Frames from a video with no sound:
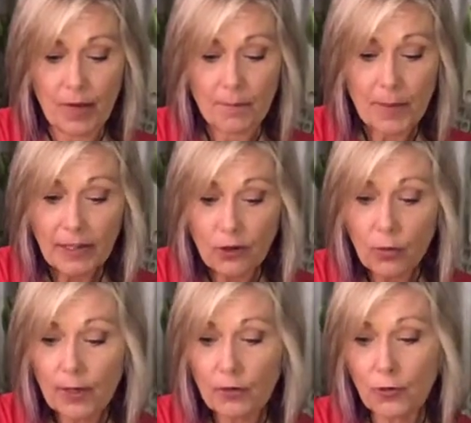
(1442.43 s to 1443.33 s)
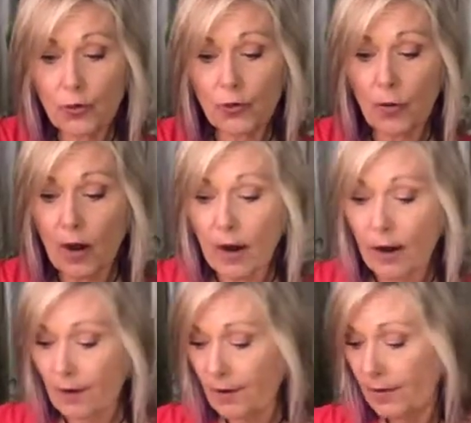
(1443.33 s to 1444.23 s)
by knowing who you
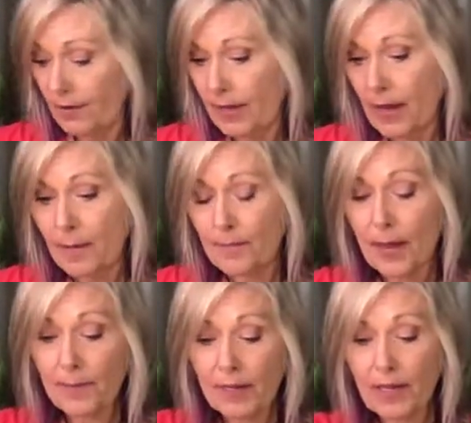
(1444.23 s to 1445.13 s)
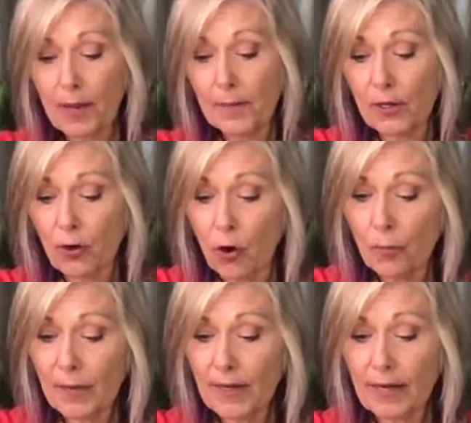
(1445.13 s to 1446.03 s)
are, by becoming
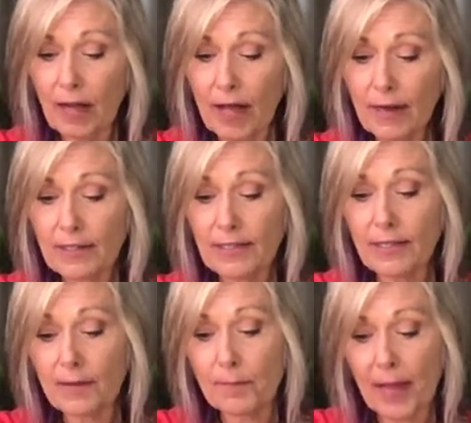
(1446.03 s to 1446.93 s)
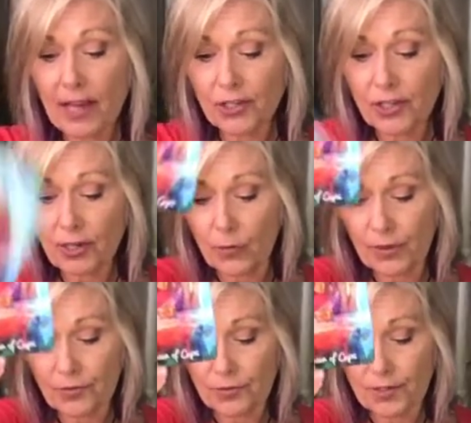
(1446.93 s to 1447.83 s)
open and honest and compassionate
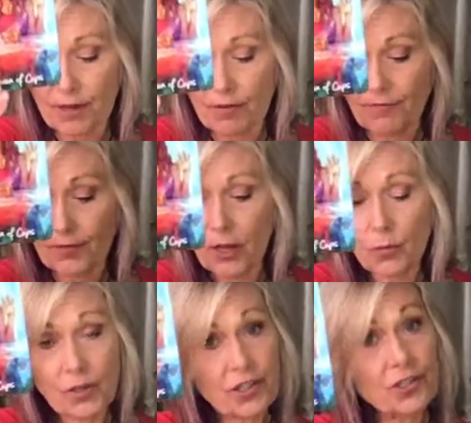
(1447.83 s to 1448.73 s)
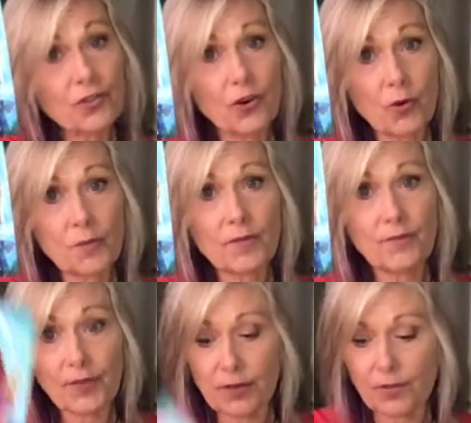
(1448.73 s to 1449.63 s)
with yourself, which is your hopes and
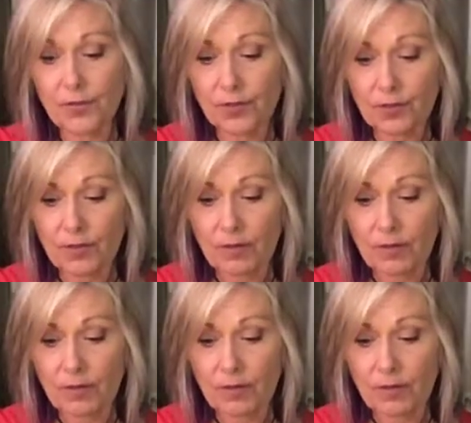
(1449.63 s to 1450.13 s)
fears,